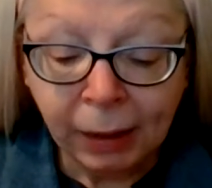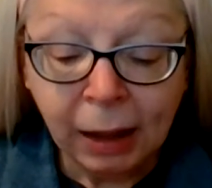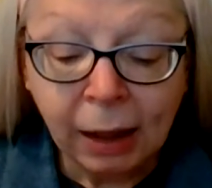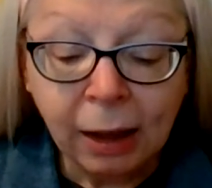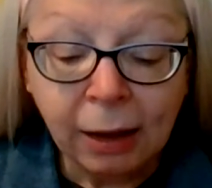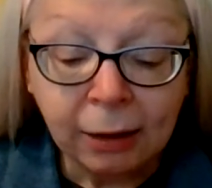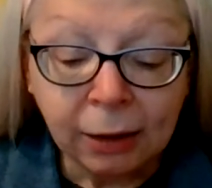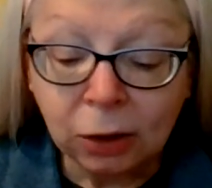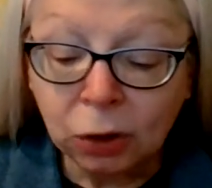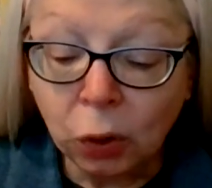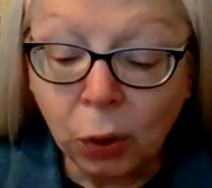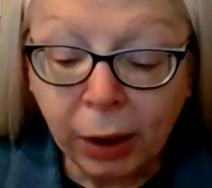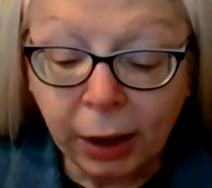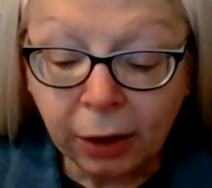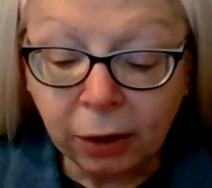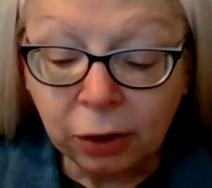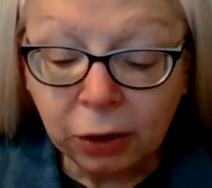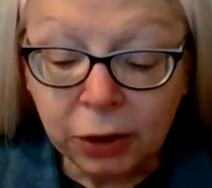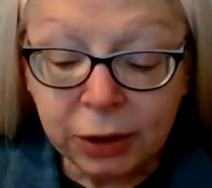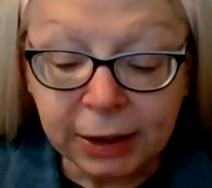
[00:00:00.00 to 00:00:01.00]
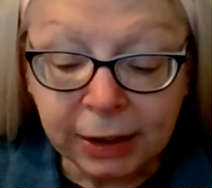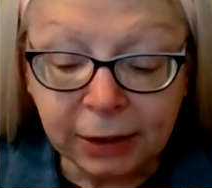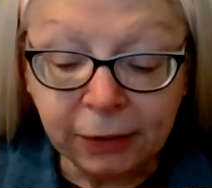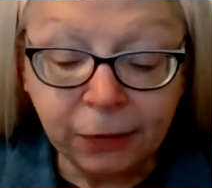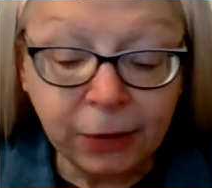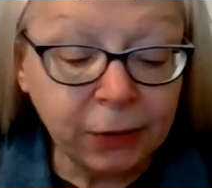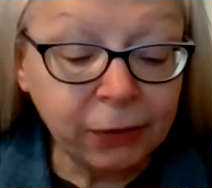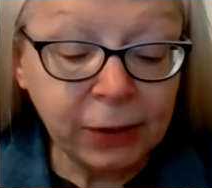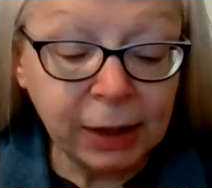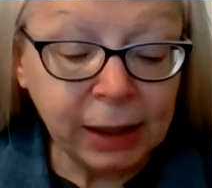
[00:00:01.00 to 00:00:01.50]
The lawyer loses
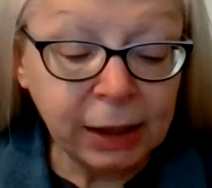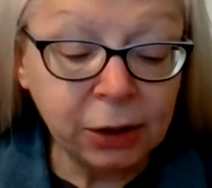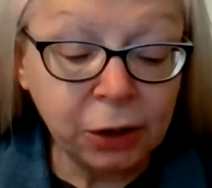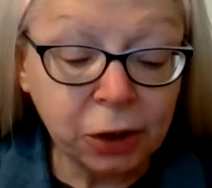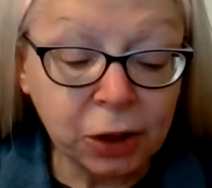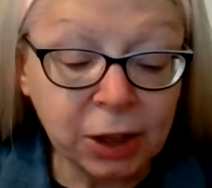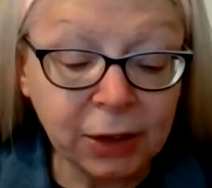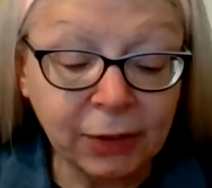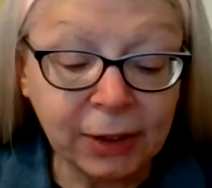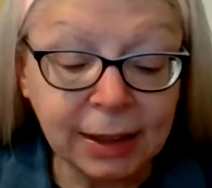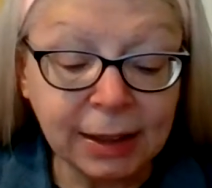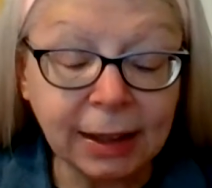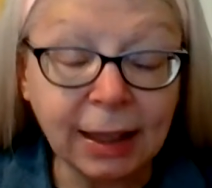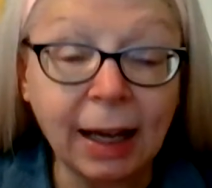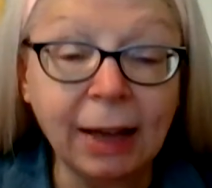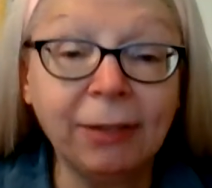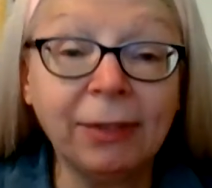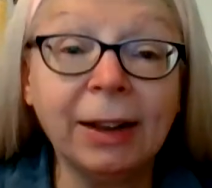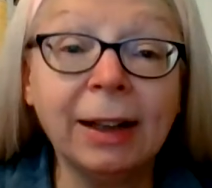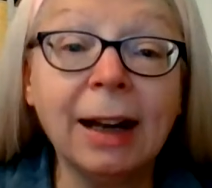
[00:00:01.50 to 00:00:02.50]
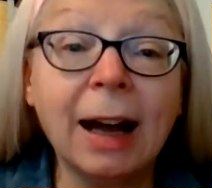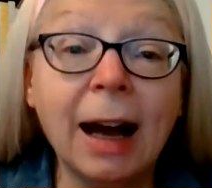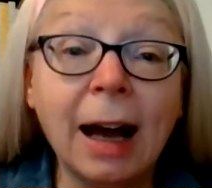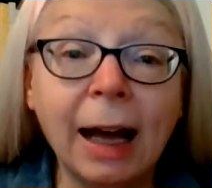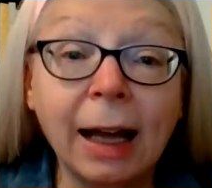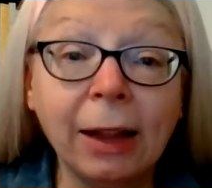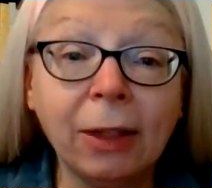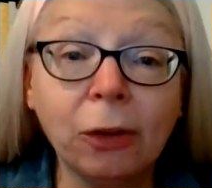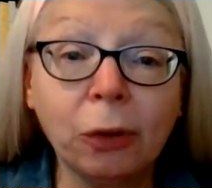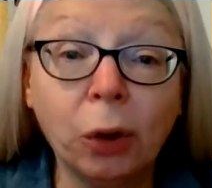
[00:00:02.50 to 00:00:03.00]
15 years of his life, and
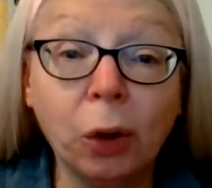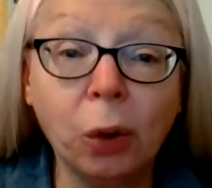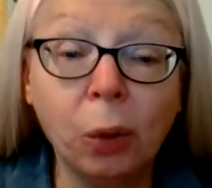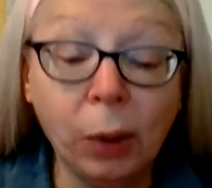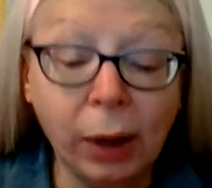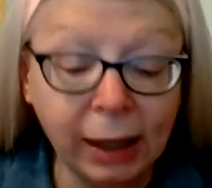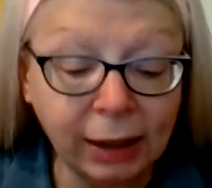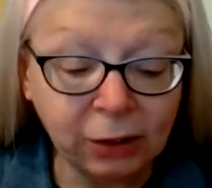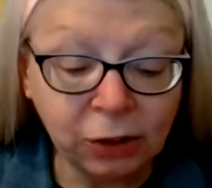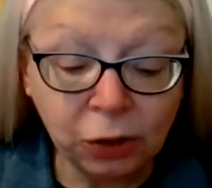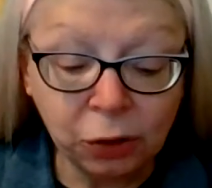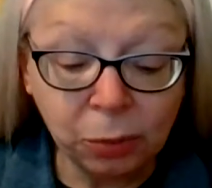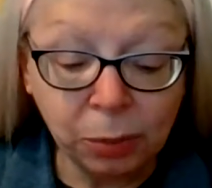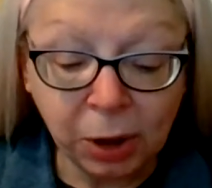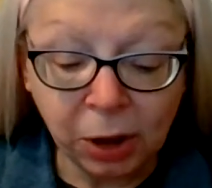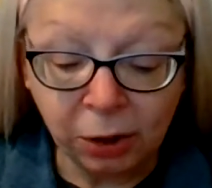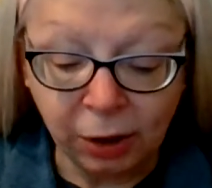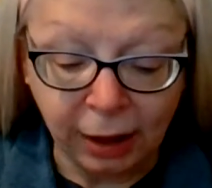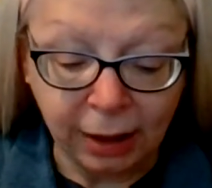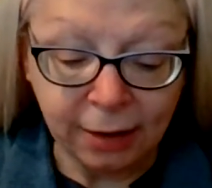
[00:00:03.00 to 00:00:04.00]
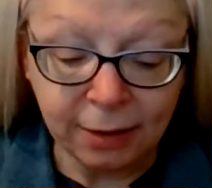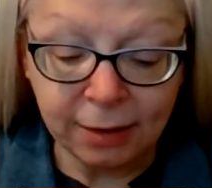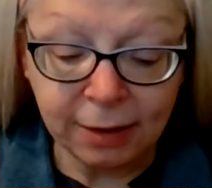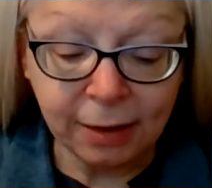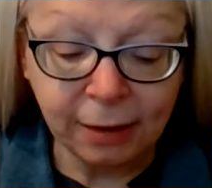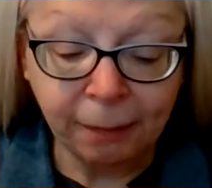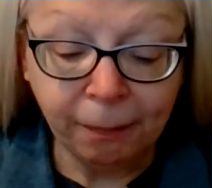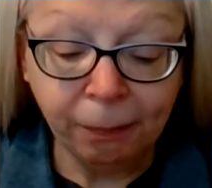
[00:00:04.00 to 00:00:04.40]
I throw away 2 millions.